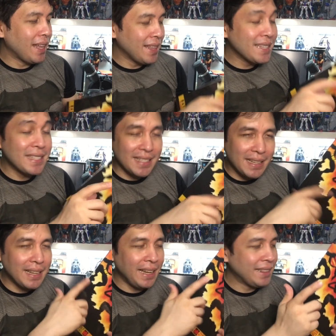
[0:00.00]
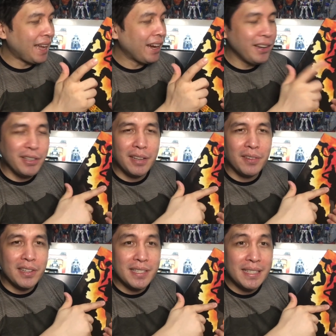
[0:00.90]
this entire
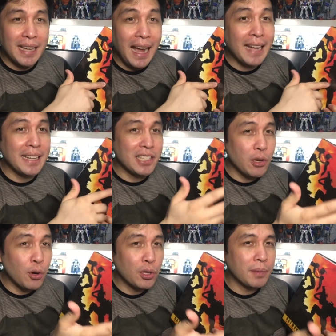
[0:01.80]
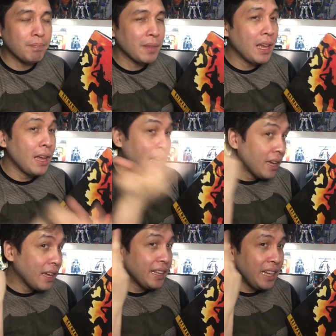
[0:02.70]
universe had its own
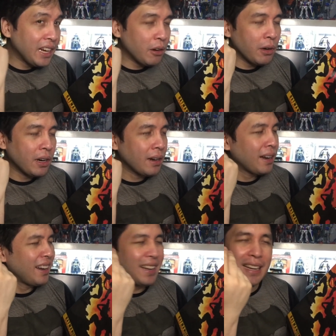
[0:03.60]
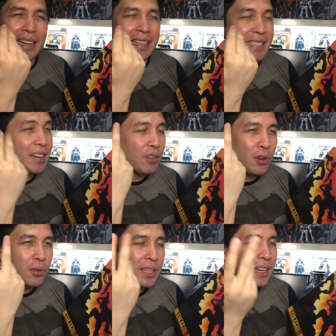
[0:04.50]
Year
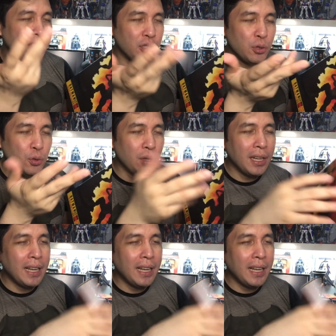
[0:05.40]
0, Year 2,